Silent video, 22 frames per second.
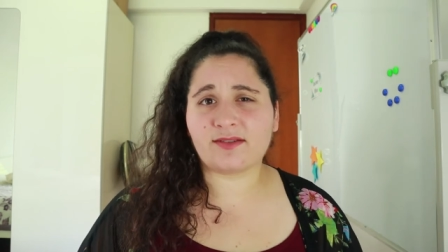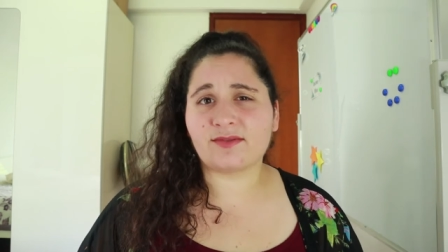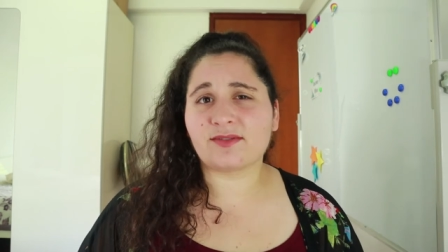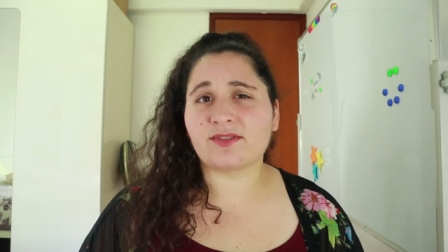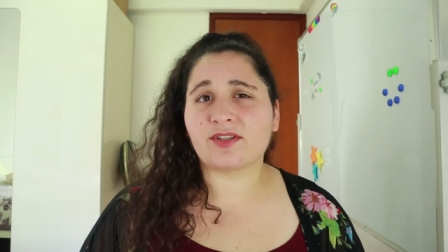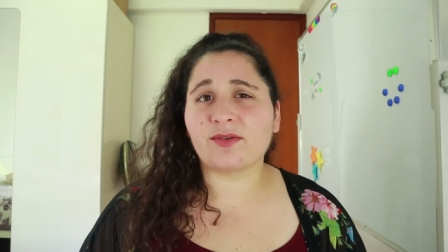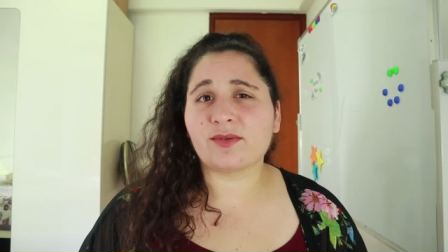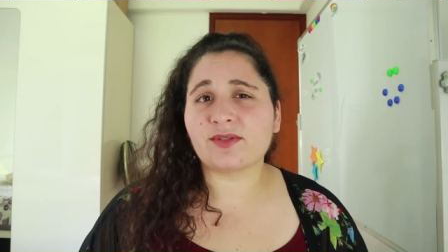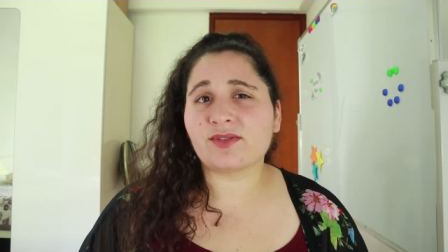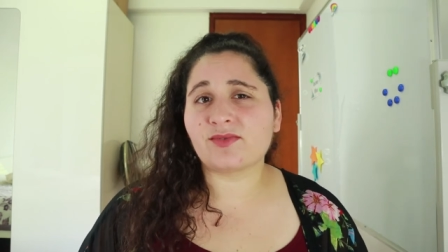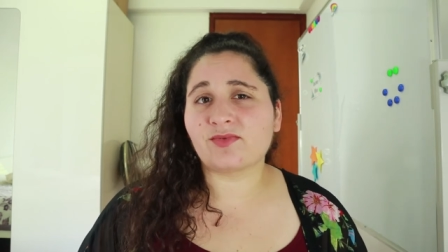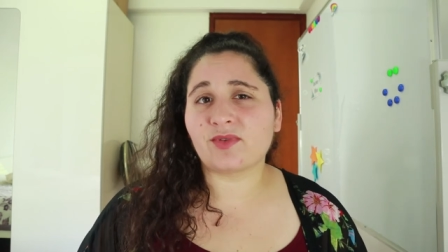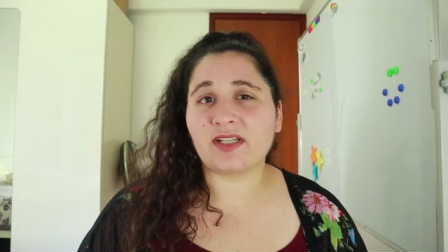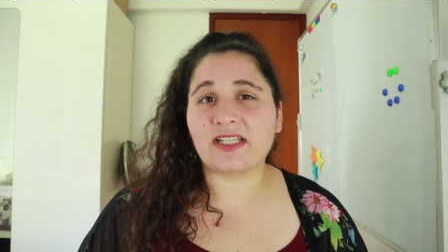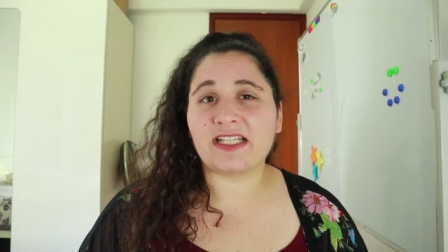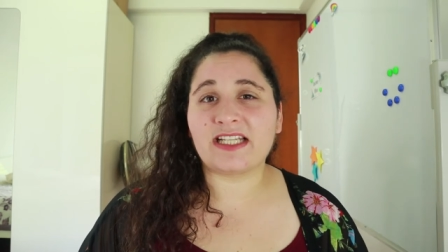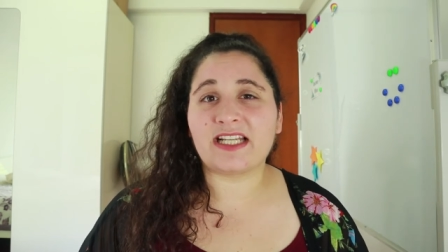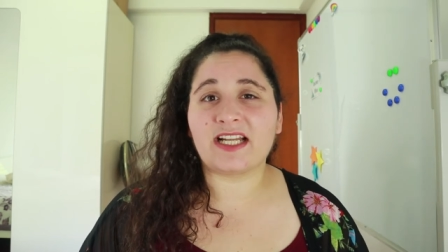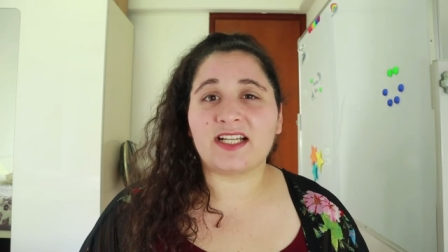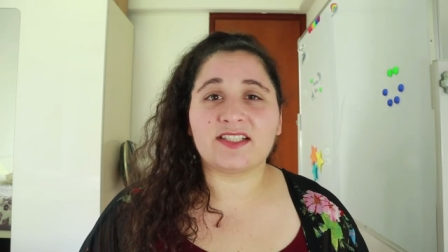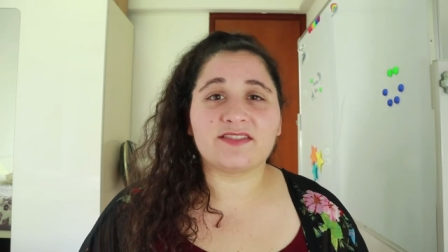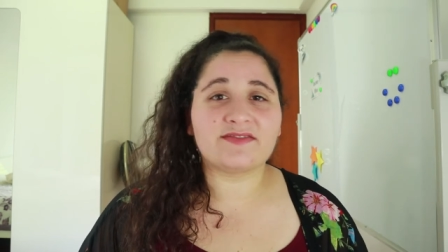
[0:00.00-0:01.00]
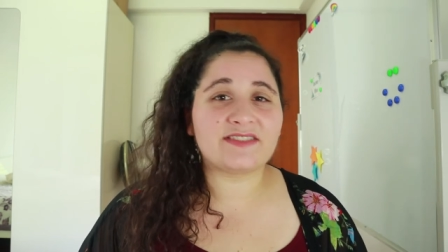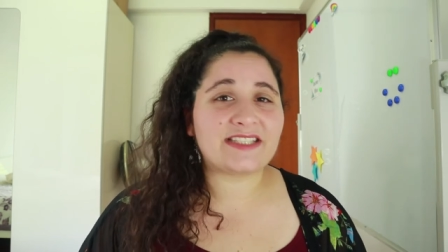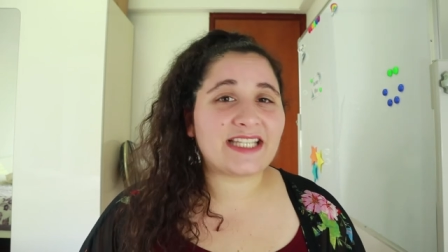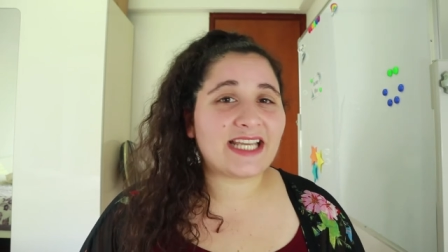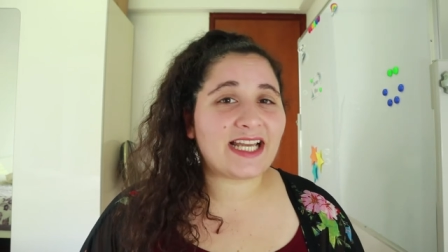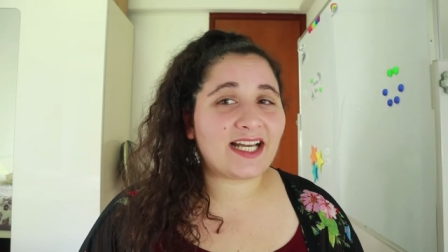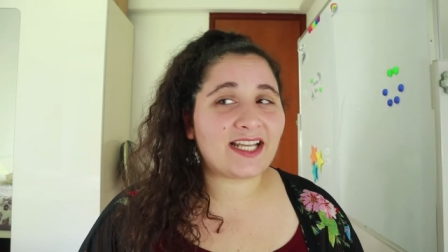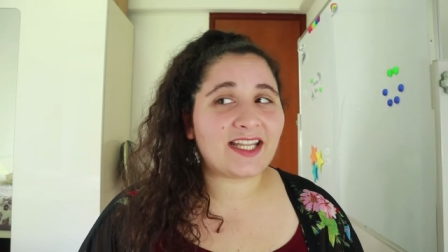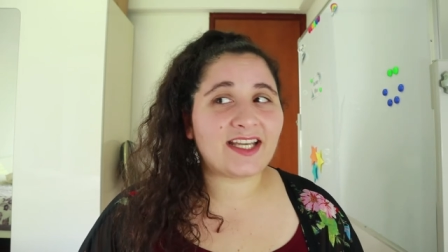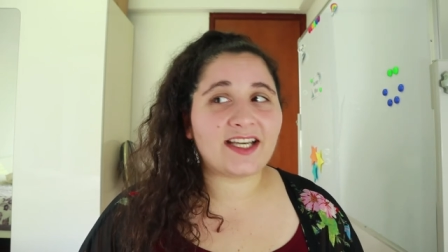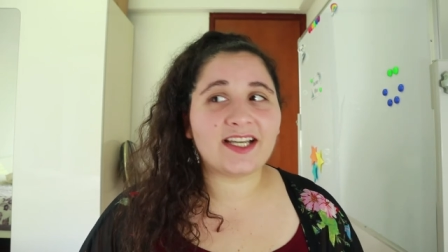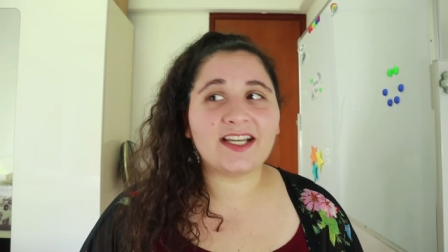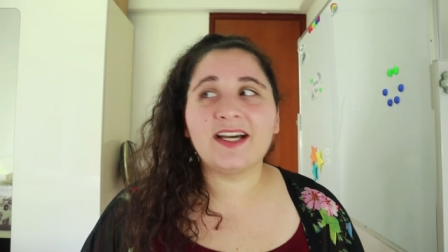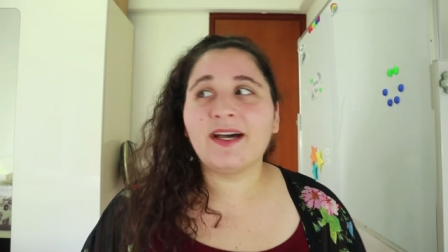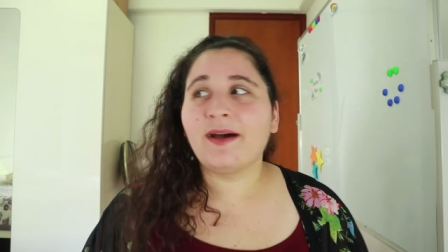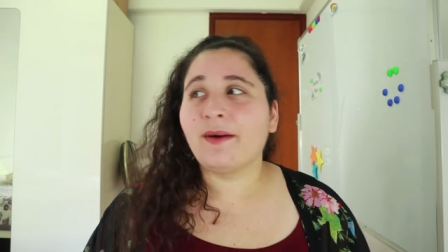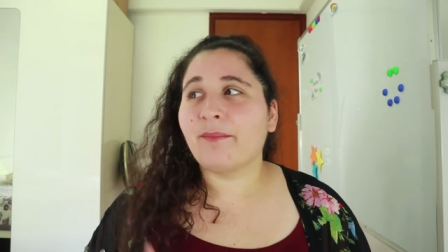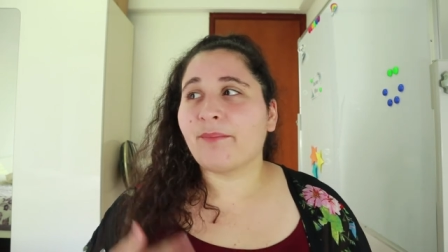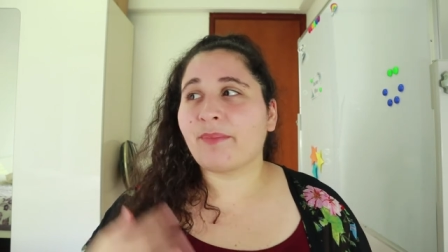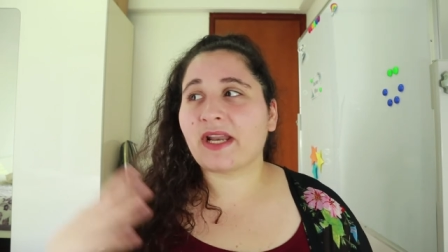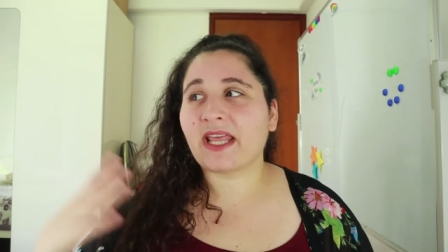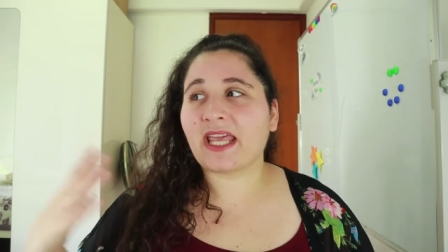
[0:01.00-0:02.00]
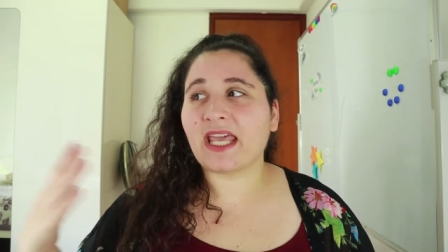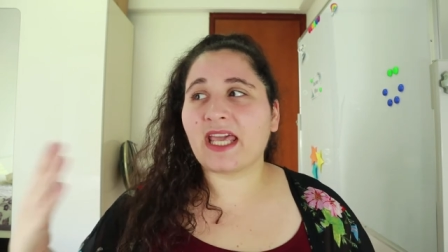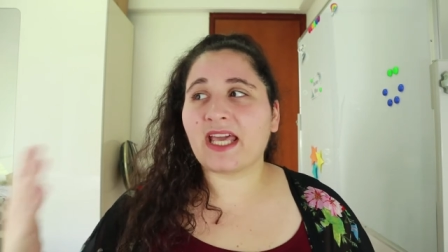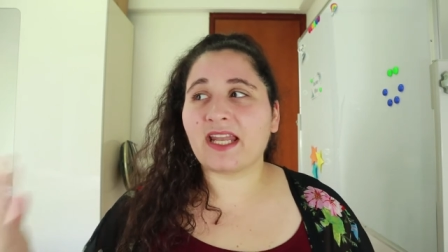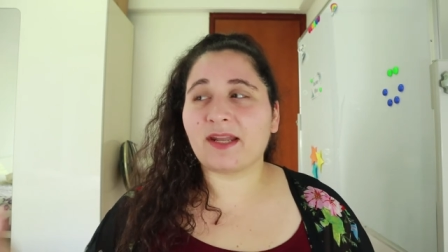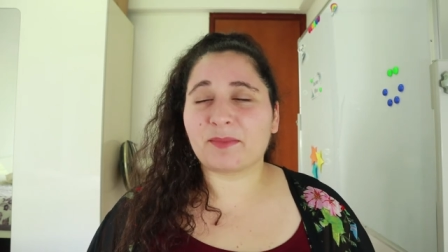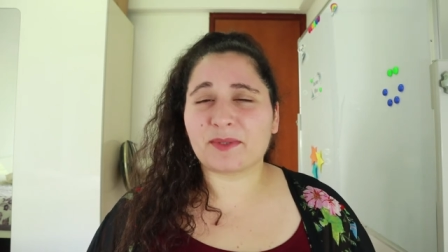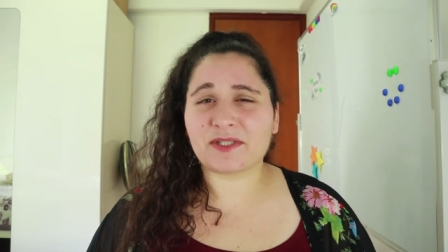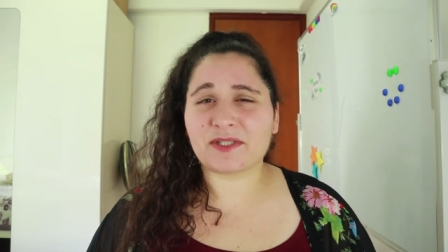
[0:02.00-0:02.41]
was always running out of data, but I had a